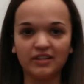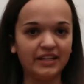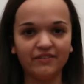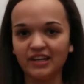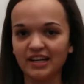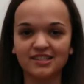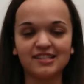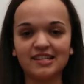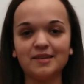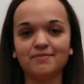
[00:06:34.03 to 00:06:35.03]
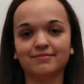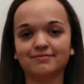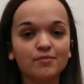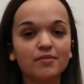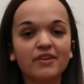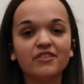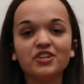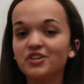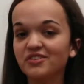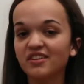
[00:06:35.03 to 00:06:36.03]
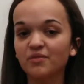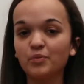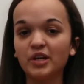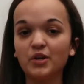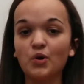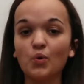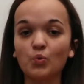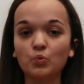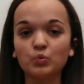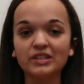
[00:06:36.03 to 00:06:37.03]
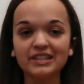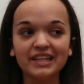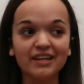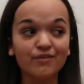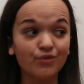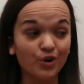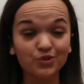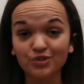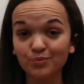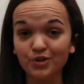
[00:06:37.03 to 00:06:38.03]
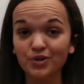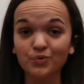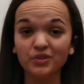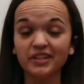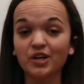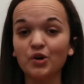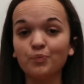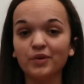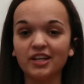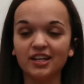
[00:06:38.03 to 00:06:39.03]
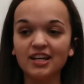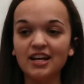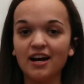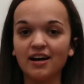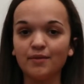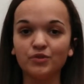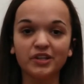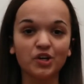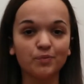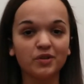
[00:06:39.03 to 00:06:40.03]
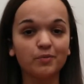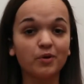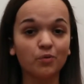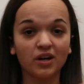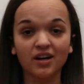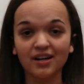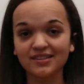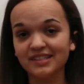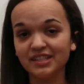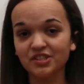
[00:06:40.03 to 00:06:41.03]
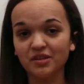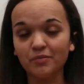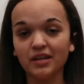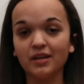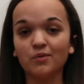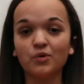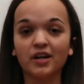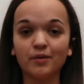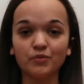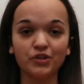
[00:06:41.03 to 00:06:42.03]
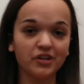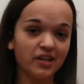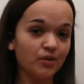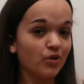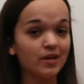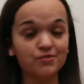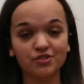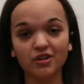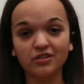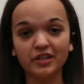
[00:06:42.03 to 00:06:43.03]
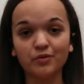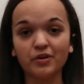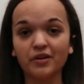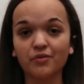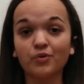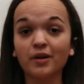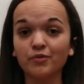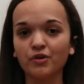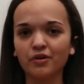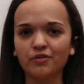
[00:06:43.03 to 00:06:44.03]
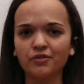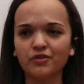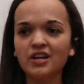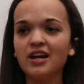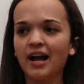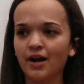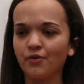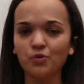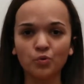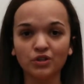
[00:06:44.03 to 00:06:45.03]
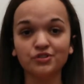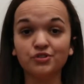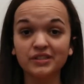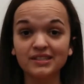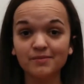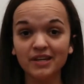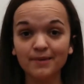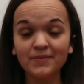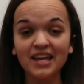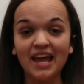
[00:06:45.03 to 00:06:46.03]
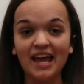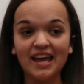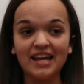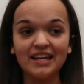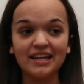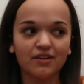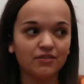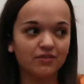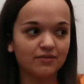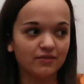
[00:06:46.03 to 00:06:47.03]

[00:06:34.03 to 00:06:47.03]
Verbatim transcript: even get to see. Some of my videos have been really vulnerable, really open. I'm really open about what God's teaching me, what I'm learning, what I'm struggling with, what I'm going through, how the world treats me. And I don't